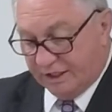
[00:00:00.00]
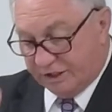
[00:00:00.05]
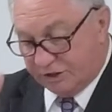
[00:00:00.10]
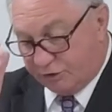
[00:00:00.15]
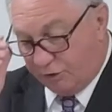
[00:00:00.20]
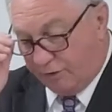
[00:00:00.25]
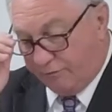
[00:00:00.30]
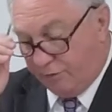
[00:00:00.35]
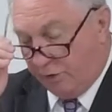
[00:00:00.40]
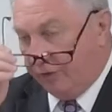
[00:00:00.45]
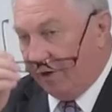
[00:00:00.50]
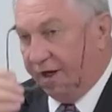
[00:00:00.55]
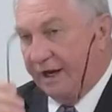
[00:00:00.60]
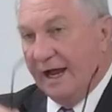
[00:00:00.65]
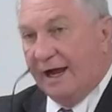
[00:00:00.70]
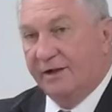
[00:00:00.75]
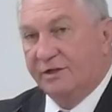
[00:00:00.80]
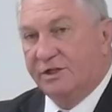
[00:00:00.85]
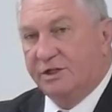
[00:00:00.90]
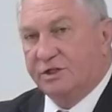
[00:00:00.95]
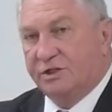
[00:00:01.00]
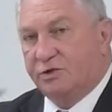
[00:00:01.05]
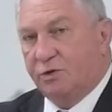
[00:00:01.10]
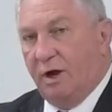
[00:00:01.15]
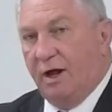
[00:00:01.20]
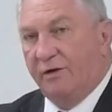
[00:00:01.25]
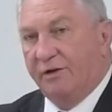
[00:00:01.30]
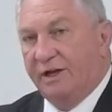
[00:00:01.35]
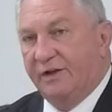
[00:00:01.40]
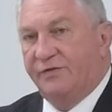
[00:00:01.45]
So I wrote it down just so
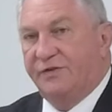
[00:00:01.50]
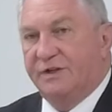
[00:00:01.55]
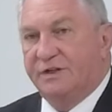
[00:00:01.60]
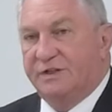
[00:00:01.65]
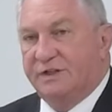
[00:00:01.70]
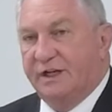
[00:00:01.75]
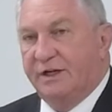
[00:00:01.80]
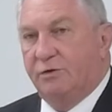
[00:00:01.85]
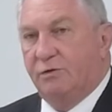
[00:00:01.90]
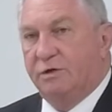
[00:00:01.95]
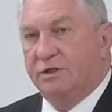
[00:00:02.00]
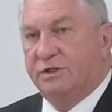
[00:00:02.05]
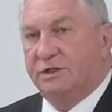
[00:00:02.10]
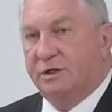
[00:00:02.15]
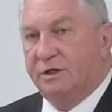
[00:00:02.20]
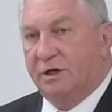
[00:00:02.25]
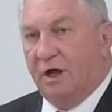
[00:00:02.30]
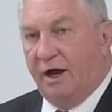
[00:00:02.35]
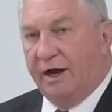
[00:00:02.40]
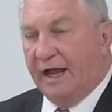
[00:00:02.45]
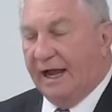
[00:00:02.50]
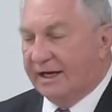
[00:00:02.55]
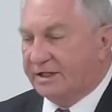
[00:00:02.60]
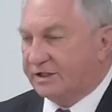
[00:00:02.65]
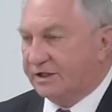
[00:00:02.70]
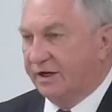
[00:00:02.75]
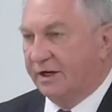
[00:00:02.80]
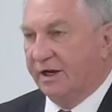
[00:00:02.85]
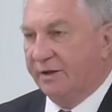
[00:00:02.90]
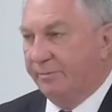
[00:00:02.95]
I'll get the sequence and not
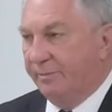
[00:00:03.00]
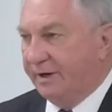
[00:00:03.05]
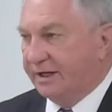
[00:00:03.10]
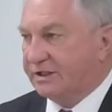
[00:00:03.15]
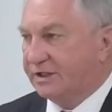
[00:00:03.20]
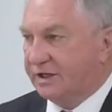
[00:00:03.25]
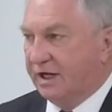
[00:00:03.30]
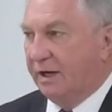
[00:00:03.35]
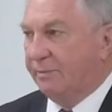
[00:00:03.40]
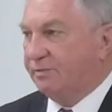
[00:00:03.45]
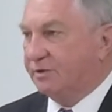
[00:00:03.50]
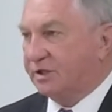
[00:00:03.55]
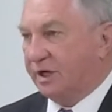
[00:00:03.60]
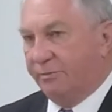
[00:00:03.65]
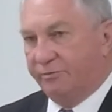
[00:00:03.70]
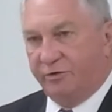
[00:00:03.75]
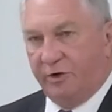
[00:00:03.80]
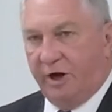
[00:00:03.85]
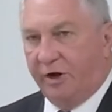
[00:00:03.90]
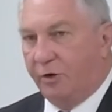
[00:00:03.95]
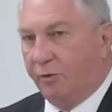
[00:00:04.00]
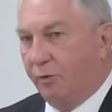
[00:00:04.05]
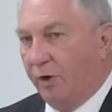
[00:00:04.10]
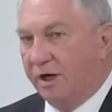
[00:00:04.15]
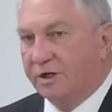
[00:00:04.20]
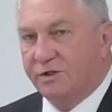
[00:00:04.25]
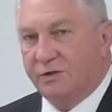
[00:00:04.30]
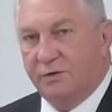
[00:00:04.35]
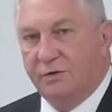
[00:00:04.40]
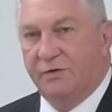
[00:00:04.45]
accidentally mix it up as I'm trying to
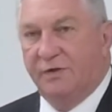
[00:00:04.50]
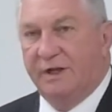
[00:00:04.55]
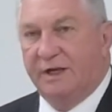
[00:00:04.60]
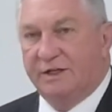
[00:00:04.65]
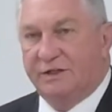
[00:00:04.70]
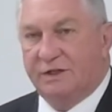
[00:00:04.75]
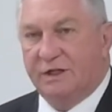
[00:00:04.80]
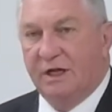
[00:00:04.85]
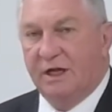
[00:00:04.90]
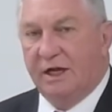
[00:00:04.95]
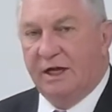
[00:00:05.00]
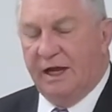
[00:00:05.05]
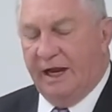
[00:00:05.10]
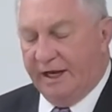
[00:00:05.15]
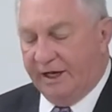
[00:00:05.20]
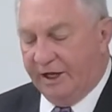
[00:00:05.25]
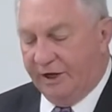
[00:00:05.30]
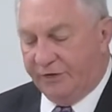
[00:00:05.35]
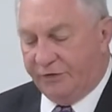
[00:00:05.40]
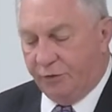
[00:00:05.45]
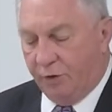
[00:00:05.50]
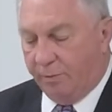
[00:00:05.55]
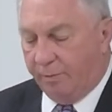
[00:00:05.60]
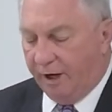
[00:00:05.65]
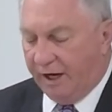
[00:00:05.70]
rush through this and get through it.